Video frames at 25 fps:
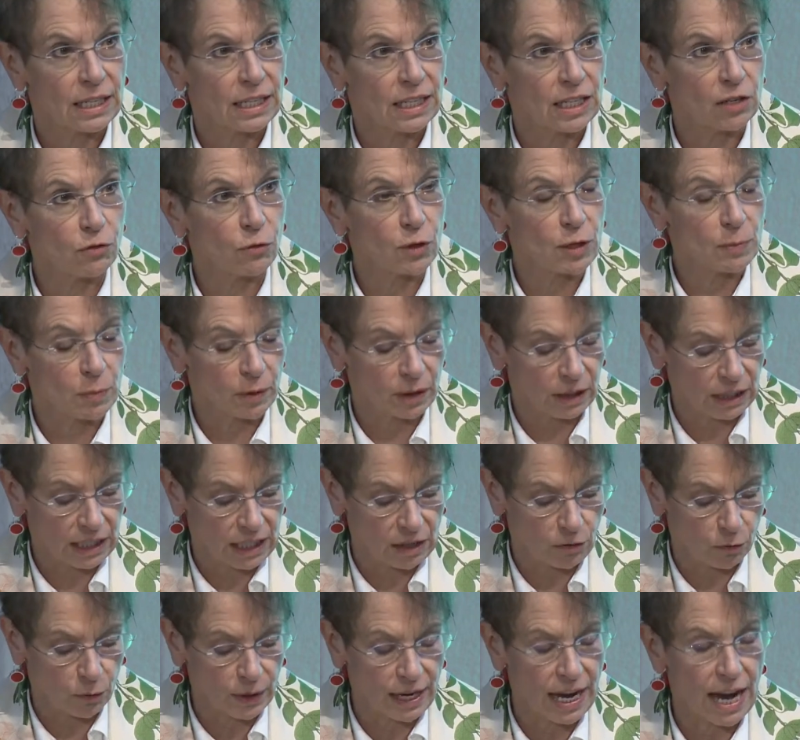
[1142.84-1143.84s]
if we
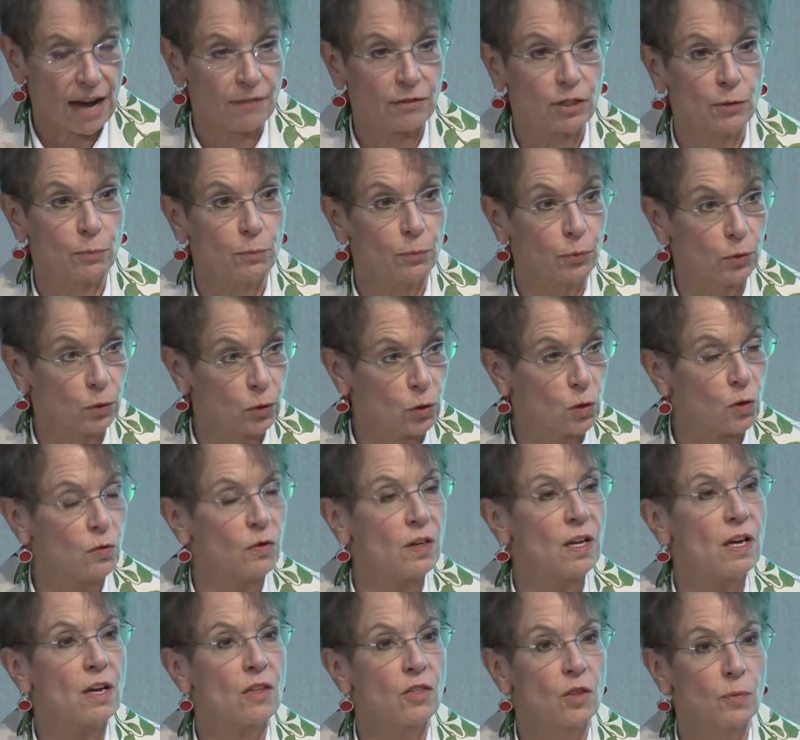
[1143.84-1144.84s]
believe we have to prove
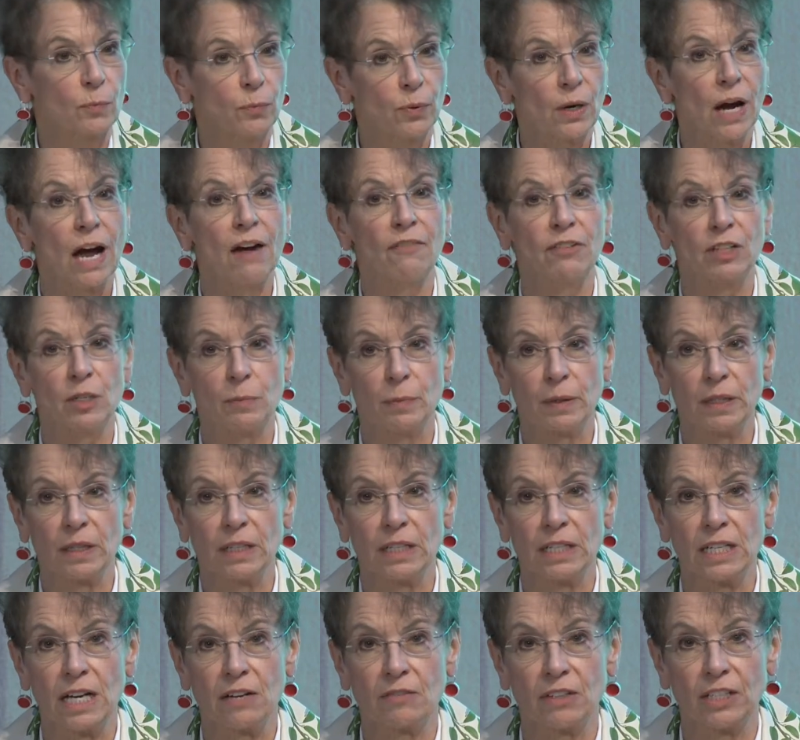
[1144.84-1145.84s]
the
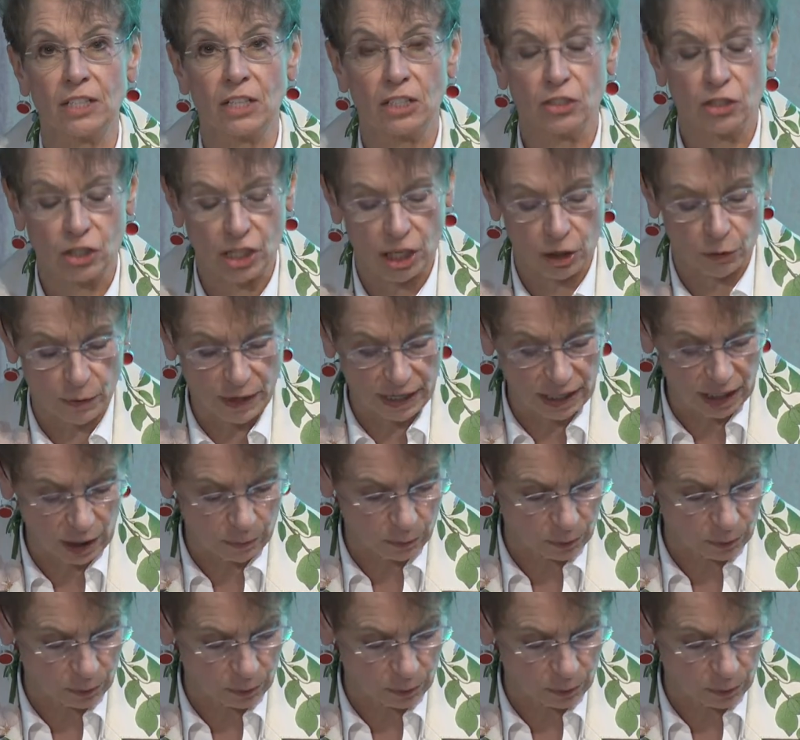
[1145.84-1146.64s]
profitability of it, generating a